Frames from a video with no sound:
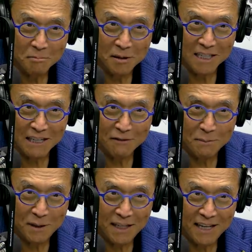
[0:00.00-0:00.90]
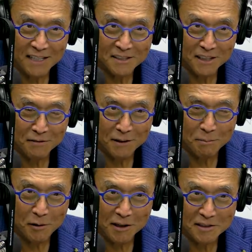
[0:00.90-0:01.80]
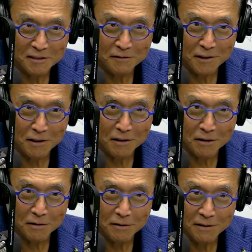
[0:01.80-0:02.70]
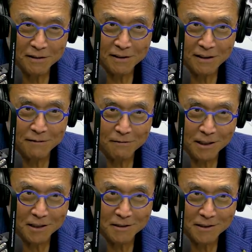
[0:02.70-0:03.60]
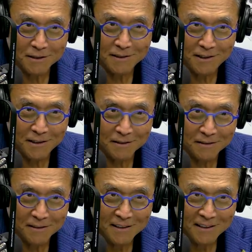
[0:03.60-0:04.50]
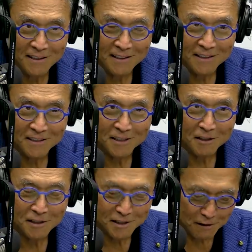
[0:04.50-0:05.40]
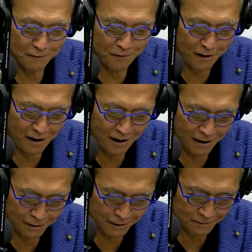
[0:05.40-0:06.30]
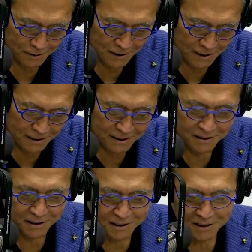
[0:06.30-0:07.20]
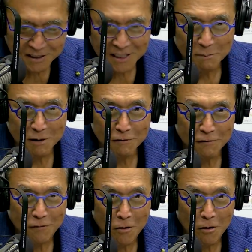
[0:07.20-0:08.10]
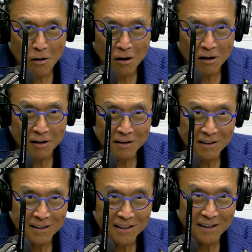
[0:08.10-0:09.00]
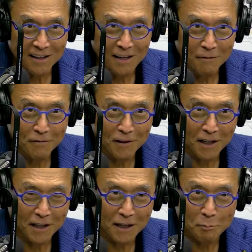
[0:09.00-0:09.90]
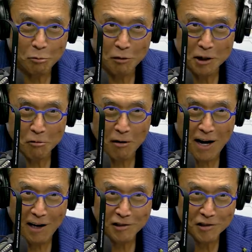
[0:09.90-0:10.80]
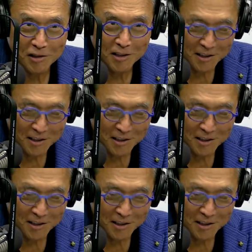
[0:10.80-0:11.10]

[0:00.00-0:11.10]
but everybody has different points of view of what you should do. So, so far, this is number four of the uh, pre crash